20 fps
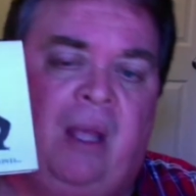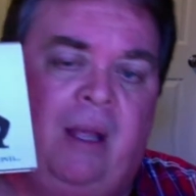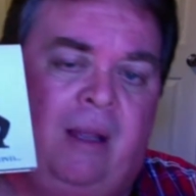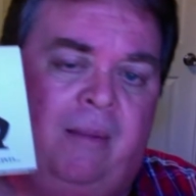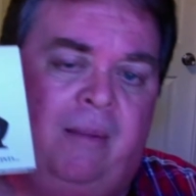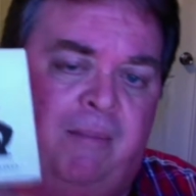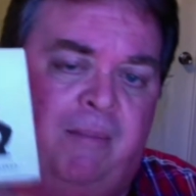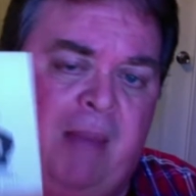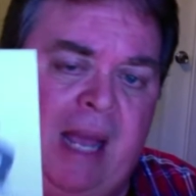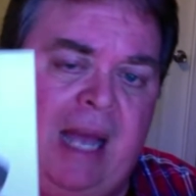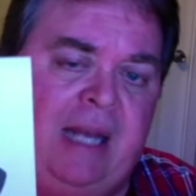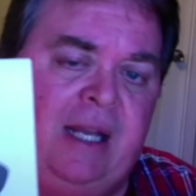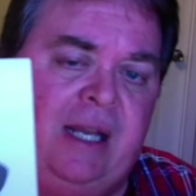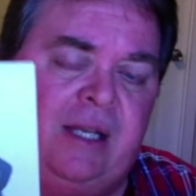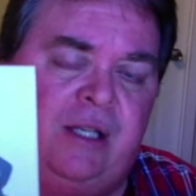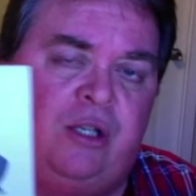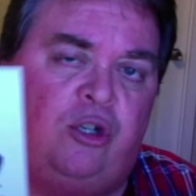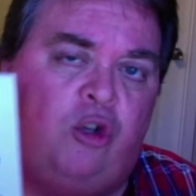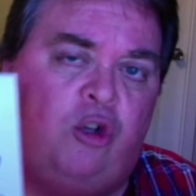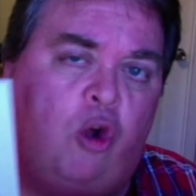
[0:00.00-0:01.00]

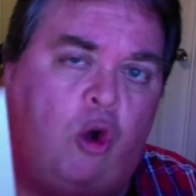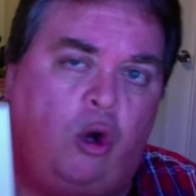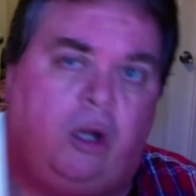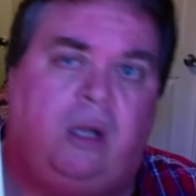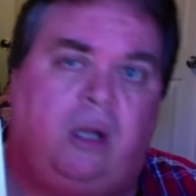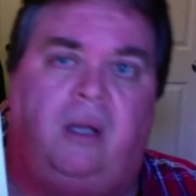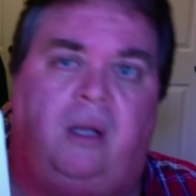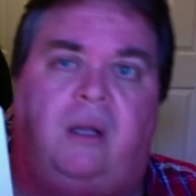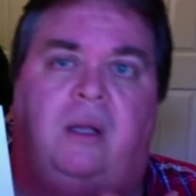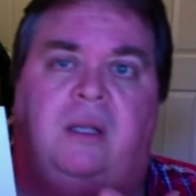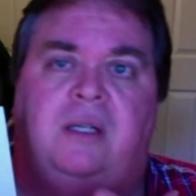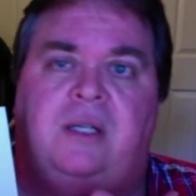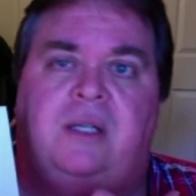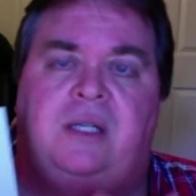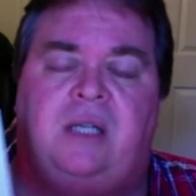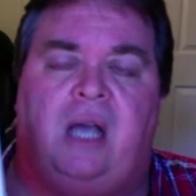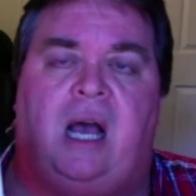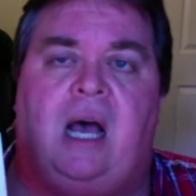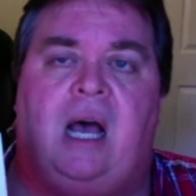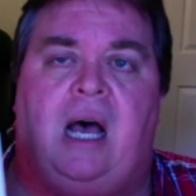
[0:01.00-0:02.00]
Madness took
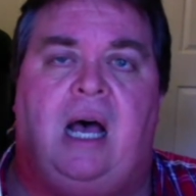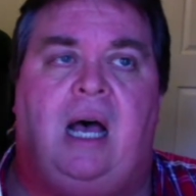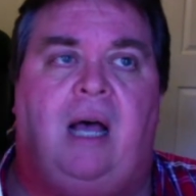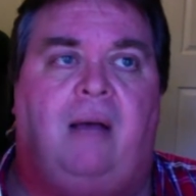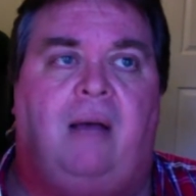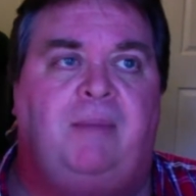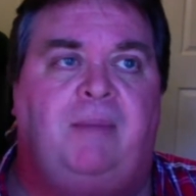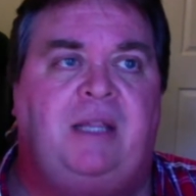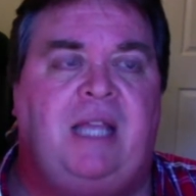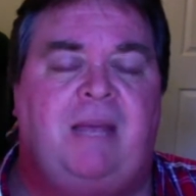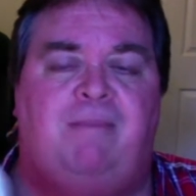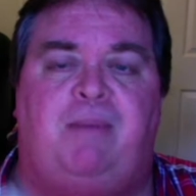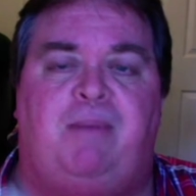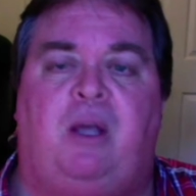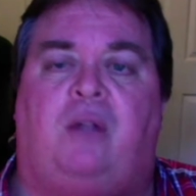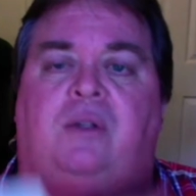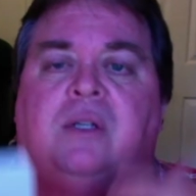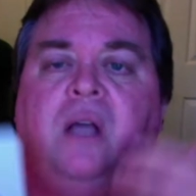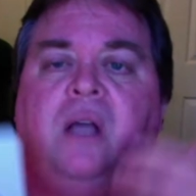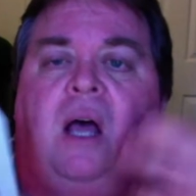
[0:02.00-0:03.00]
ska, but they
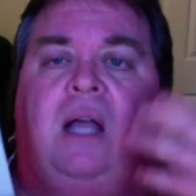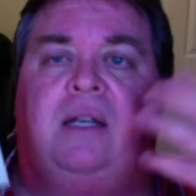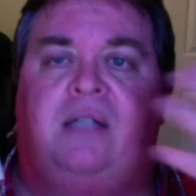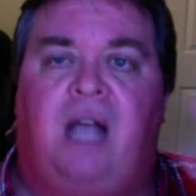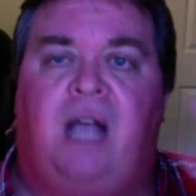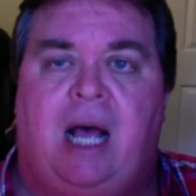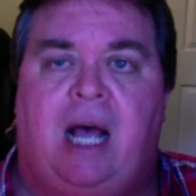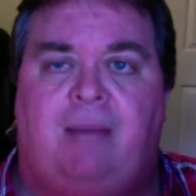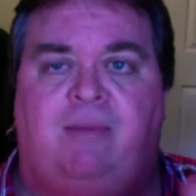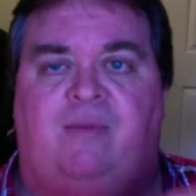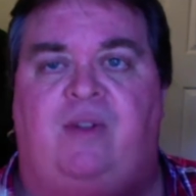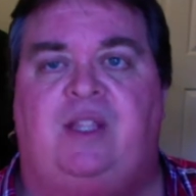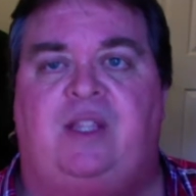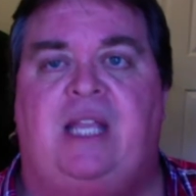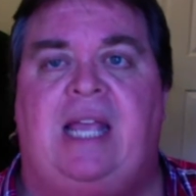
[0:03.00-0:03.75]
built on top of it.